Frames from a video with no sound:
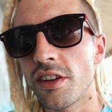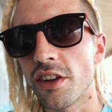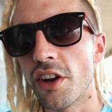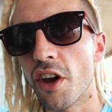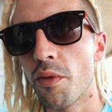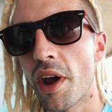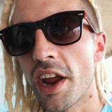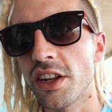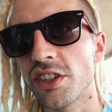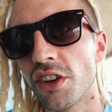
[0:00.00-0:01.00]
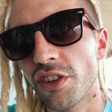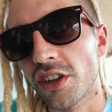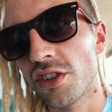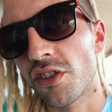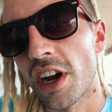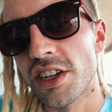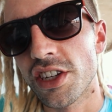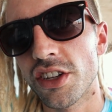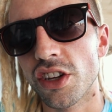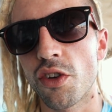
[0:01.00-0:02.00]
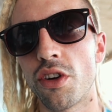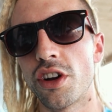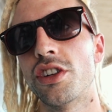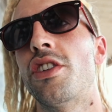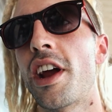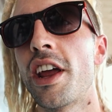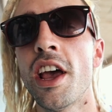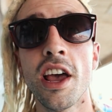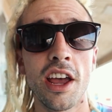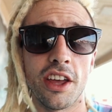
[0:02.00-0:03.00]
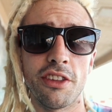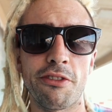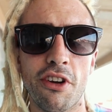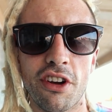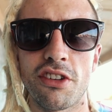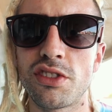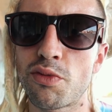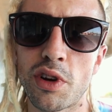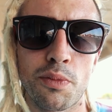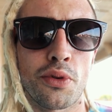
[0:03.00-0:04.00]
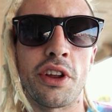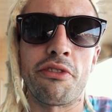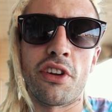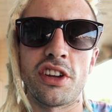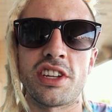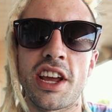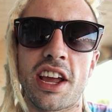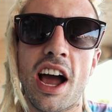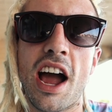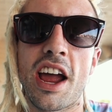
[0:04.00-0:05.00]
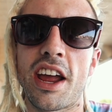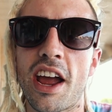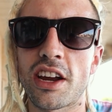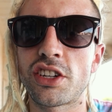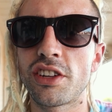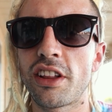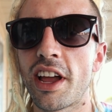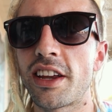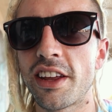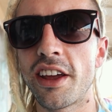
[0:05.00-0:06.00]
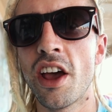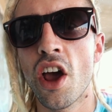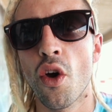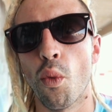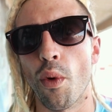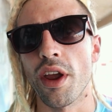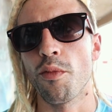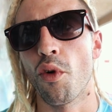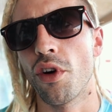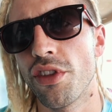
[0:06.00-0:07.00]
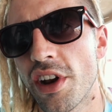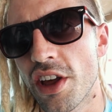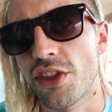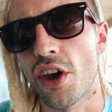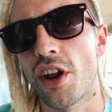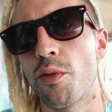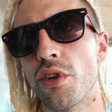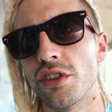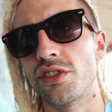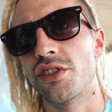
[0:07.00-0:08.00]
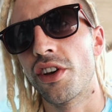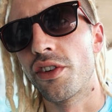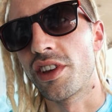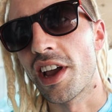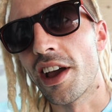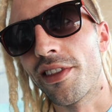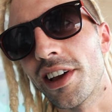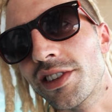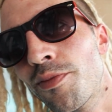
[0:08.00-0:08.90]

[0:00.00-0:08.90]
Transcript: You know, my hands don't look too crazy in the corners, right? And the photos were pretty fun to take. I actually liked it way more than I thought I would. So yeah, that's